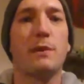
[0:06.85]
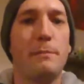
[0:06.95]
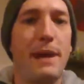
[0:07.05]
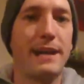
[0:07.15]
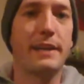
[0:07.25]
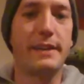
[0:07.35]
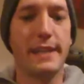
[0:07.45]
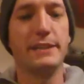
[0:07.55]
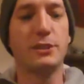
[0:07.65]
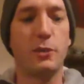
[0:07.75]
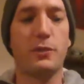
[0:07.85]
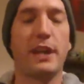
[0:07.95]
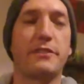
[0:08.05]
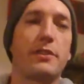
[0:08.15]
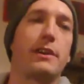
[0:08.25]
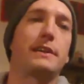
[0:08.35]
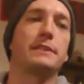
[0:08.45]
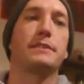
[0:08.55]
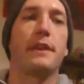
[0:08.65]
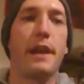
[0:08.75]
We're back again, Joe Rancid
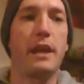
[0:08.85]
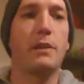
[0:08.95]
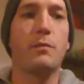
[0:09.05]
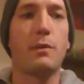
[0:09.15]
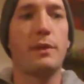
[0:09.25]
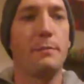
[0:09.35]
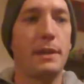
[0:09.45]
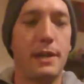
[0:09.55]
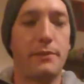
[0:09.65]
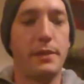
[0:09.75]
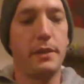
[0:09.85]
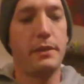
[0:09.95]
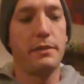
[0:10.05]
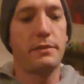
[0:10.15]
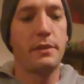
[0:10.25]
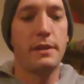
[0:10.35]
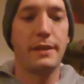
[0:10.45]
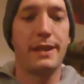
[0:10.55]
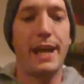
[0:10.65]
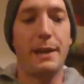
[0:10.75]
Orange. Today, what we're going to be covering is
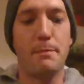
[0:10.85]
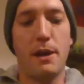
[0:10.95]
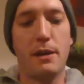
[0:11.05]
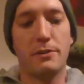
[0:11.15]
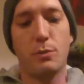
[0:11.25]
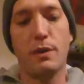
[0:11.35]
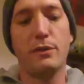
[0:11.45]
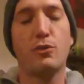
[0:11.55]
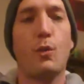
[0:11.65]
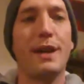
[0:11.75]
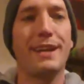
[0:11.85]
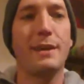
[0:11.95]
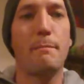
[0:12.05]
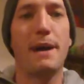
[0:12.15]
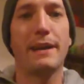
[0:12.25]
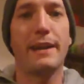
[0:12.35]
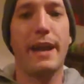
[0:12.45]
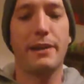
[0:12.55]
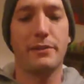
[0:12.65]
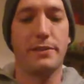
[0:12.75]
the Kbox 120 by
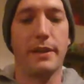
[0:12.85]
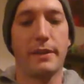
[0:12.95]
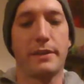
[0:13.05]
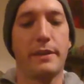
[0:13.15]
Kangertech.